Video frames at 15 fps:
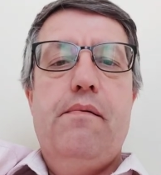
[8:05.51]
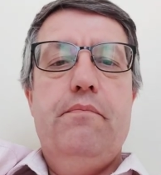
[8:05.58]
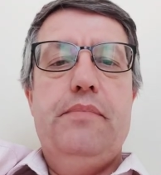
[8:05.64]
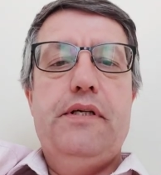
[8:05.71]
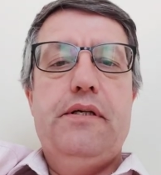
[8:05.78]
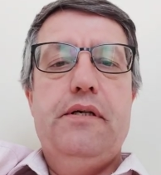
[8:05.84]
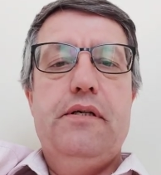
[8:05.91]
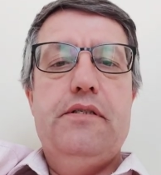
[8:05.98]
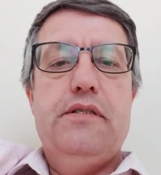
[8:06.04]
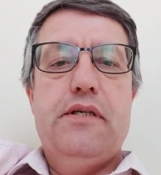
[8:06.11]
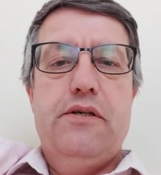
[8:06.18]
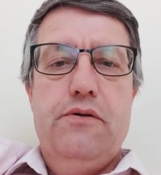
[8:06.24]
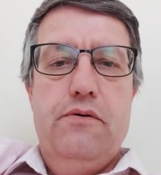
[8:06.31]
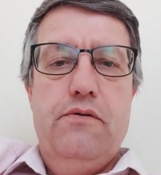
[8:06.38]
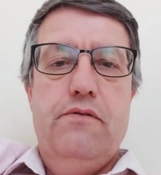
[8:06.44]
Because the
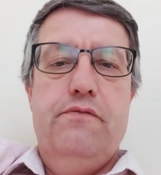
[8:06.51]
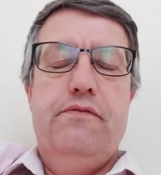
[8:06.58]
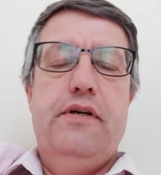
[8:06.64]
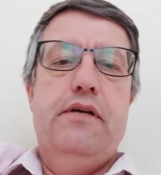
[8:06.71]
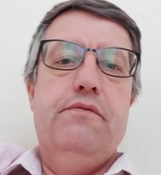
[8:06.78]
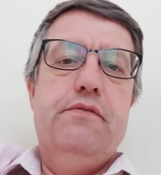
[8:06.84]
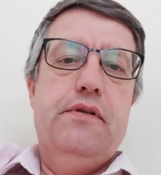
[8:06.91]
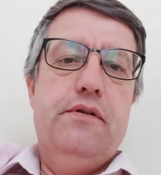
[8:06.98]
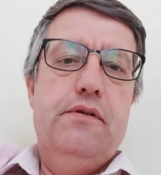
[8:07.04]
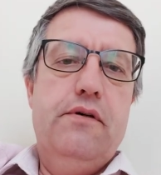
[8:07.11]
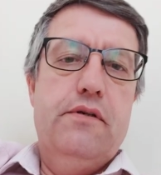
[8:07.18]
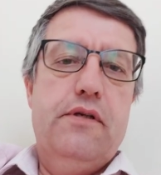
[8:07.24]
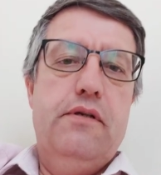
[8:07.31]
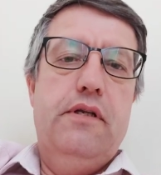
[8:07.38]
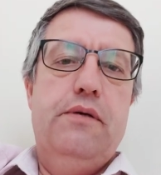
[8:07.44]
court found that
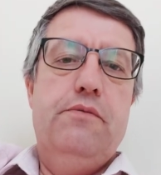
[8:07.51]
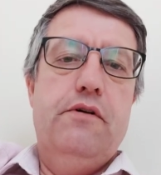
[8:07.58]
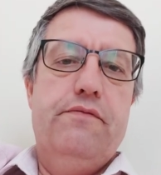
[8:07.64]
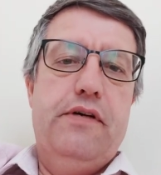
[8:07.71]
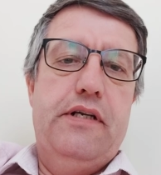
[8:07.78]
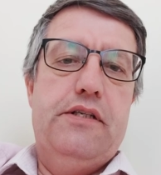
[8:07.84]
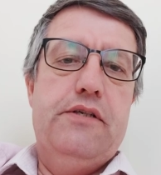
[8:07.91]
not only were they